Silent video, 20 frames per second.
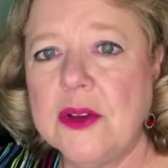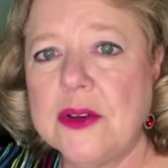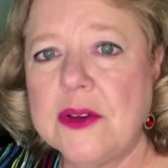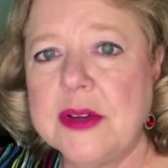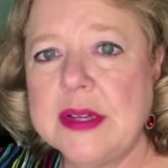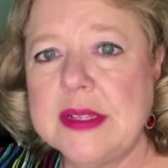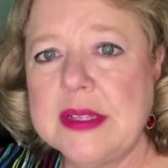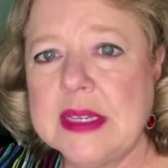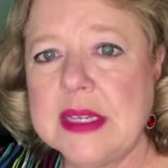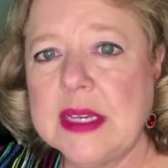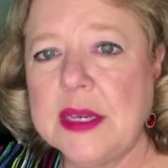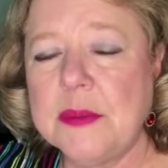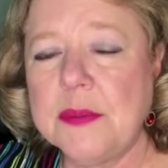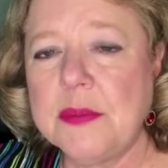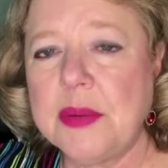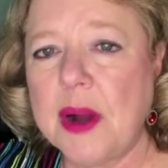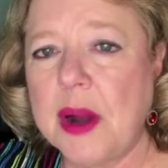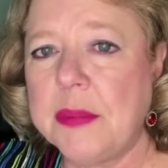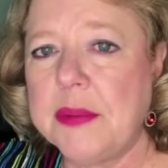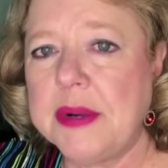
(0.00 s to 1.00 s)
going to get
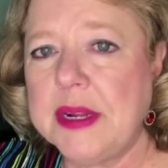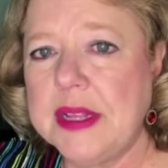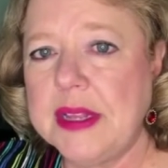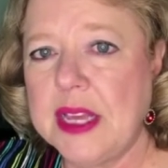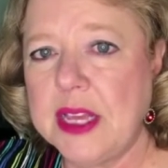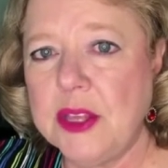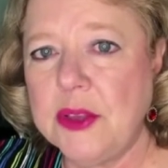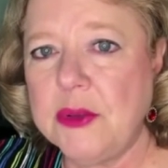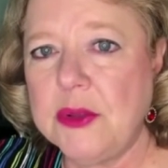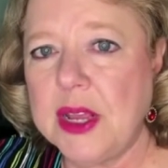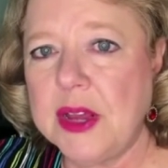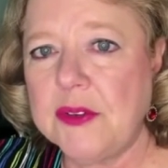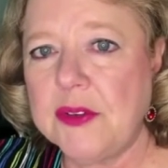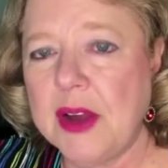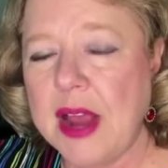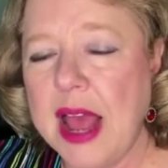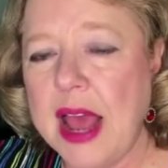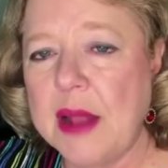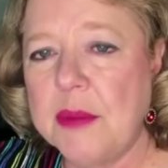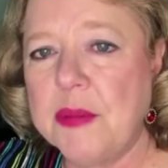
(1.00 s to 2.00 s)
property that you
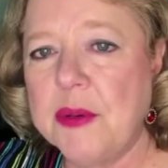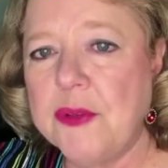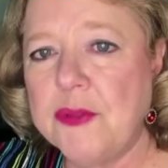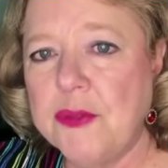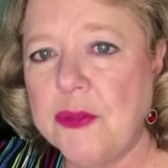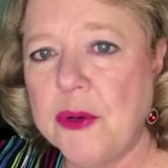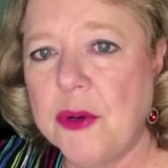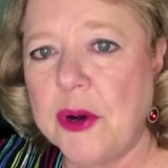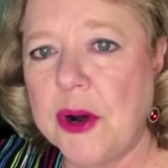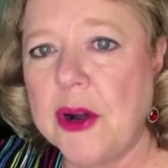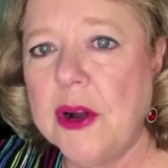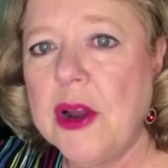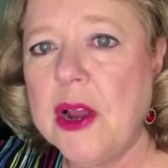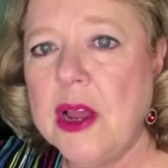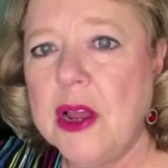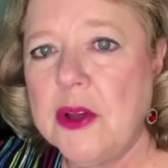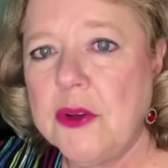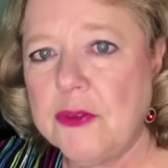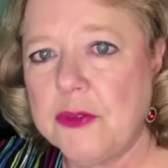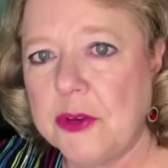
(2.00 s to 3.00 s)
never had before
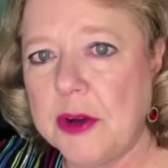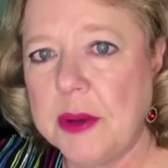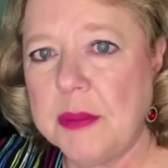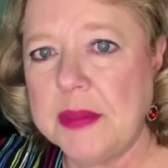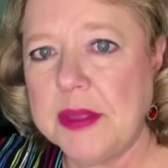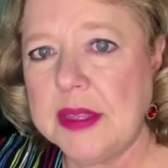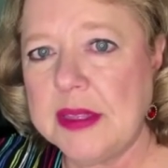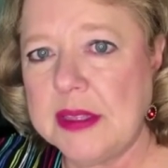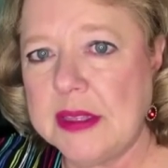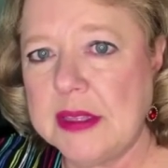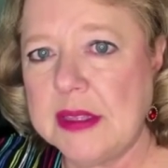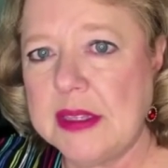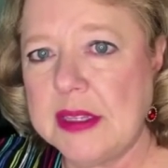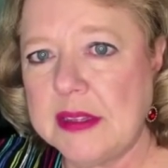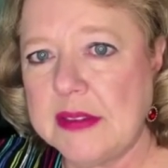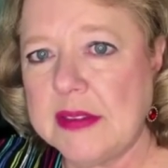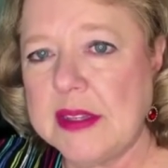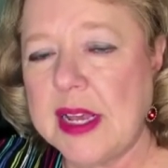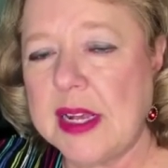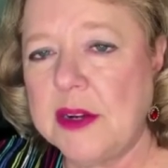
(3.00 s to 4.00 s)
from the, the
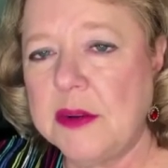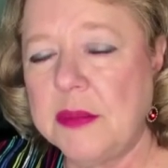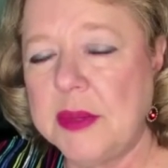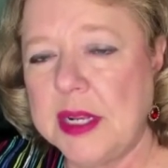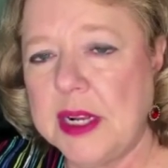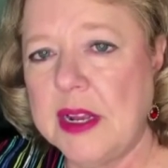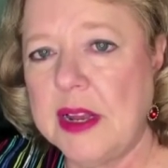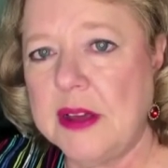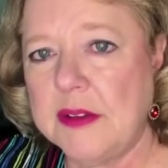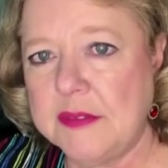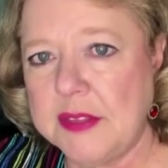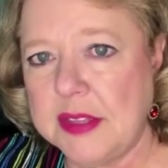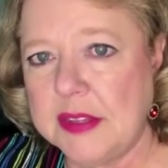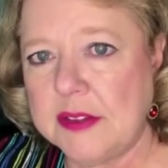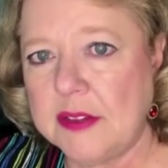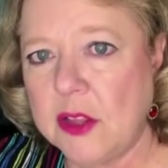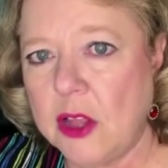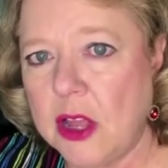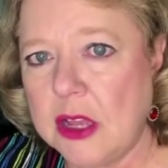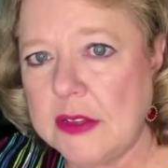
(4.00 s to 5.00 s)
settlement of
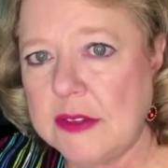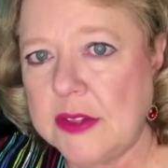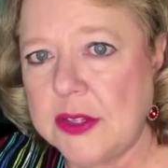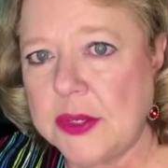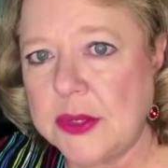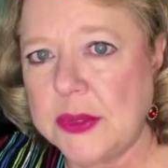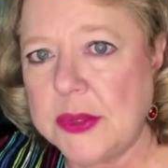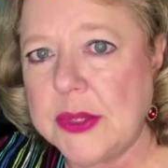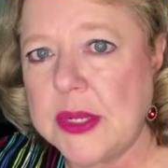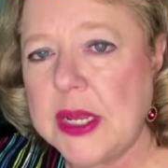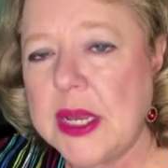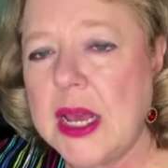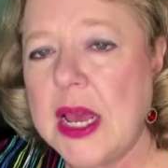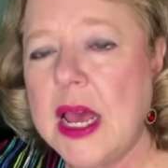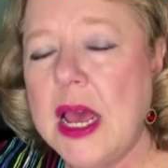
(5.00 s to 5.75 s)
this lawsuit.